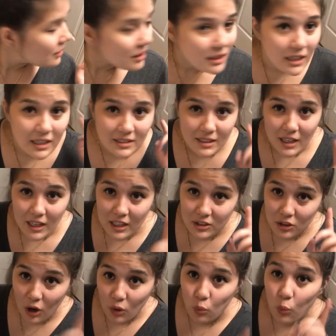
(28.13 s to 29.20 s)
Yes, it's
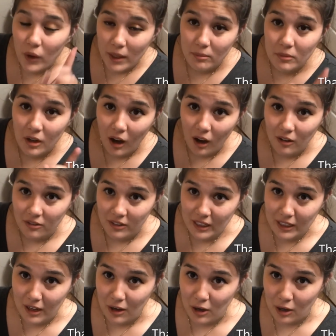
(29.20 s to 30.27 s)
called whipped
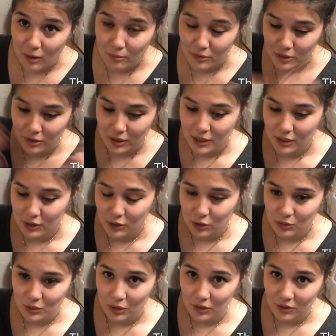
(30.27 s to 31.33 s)
coffee. During this
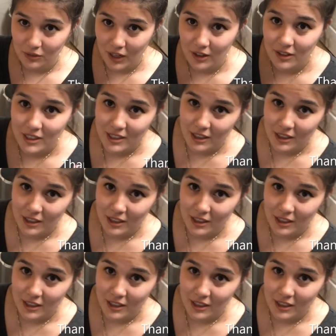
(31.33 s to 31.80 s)
coronavirus, a